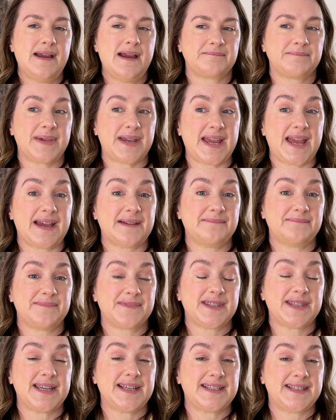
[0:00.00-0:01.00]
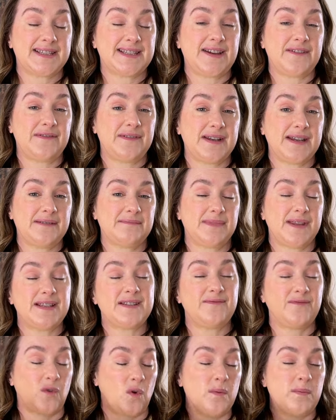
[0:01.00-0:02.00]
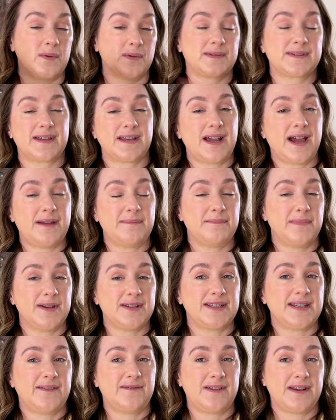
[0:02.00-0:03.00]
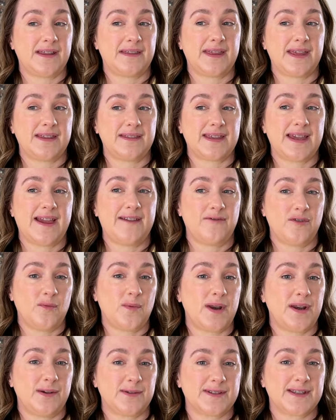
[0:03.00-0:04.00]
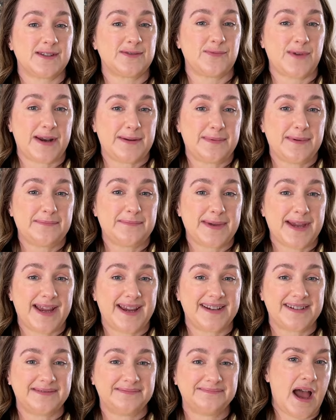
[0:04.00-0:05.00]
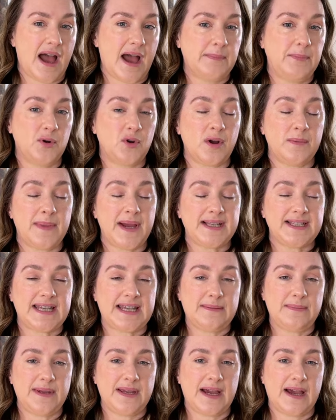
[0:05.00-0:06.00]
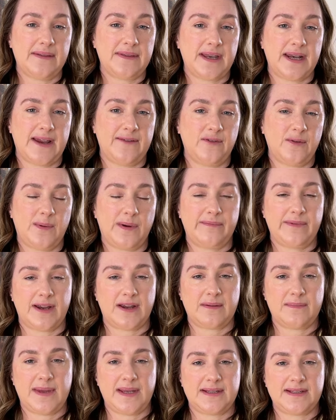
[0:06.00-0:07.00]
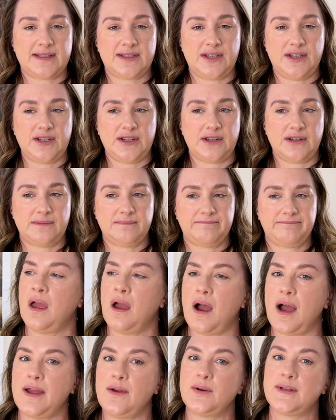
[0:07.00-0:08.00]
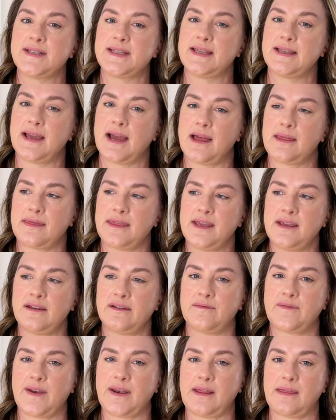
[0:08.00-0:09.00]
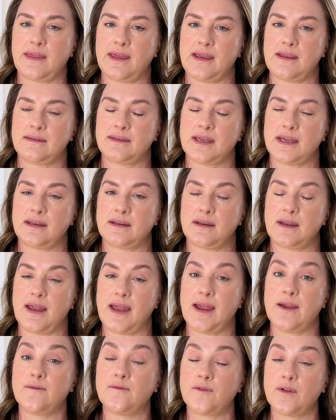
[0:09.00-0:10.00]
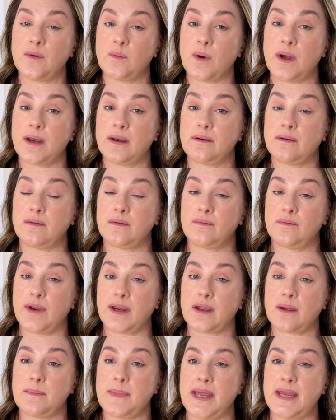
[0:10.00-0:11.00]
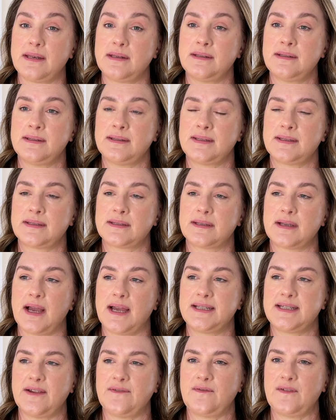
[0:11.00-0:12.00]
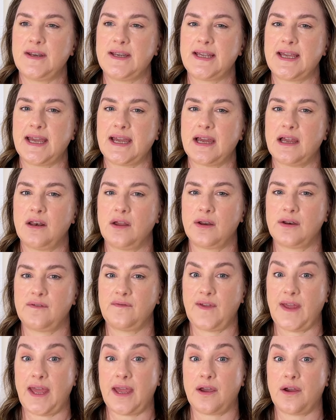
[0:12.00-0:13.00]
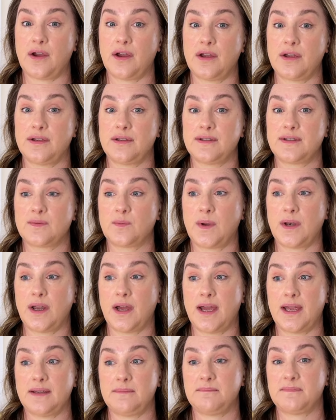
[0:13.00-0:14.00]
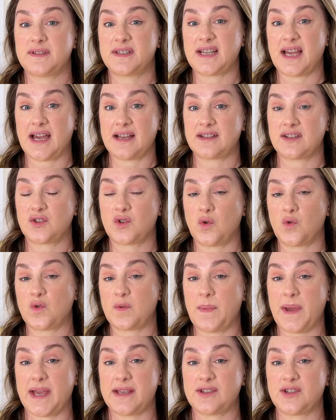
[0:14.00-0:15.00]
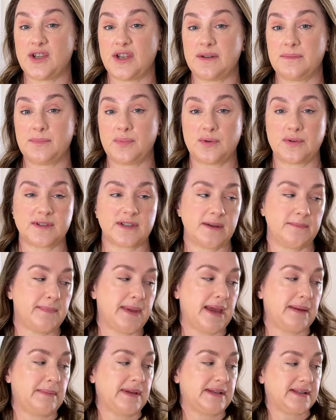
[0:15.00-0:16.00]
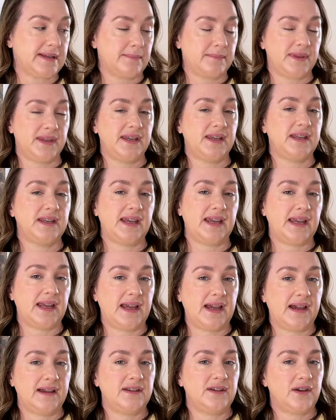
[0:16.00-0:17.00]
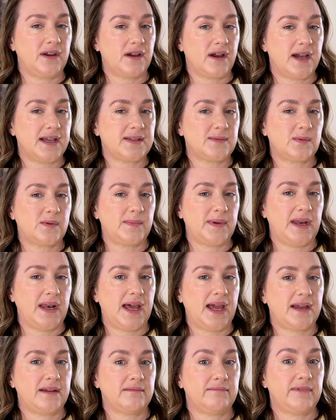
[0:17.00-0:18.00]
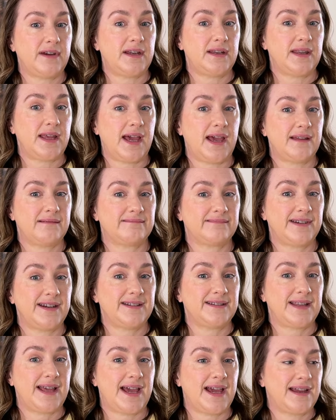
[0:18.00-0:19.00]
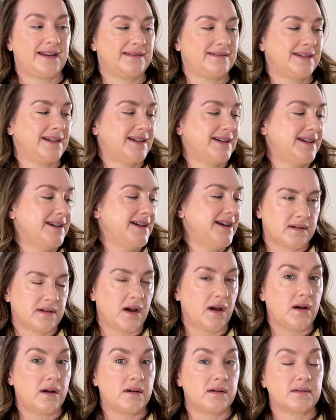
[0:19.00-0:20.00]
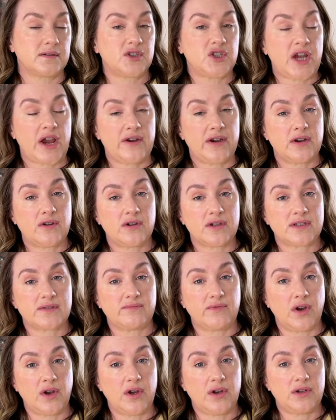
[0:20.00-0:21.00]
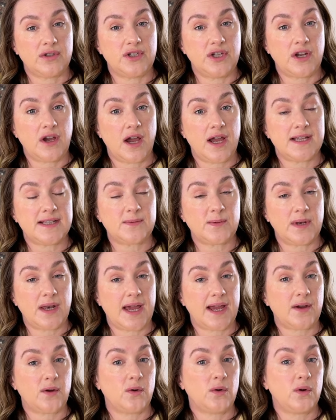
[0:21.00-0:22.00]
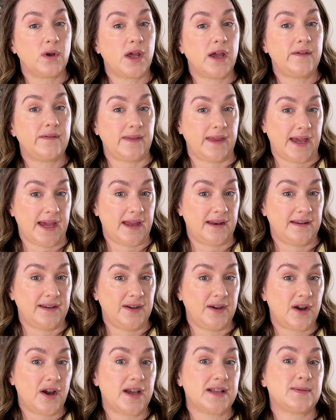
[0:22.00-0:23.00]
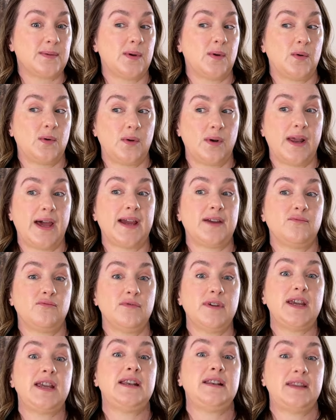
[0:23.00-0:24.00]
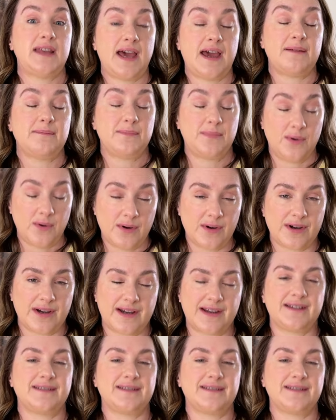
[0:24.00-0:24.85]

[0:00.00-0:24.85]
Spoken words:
But yeah, so there's four books that I most definitely think that everyone else has read but me. A book on my TBR that everyone recommends to you. I honestly can't think of anything that everyone recommends. I definitely get a lot of echoes when I start to talk about certain books. So maybe something in here you guys will be like, read that, read that. Oh, Charing Cross Road. You guys were like all over that. You guys were all like, read that book.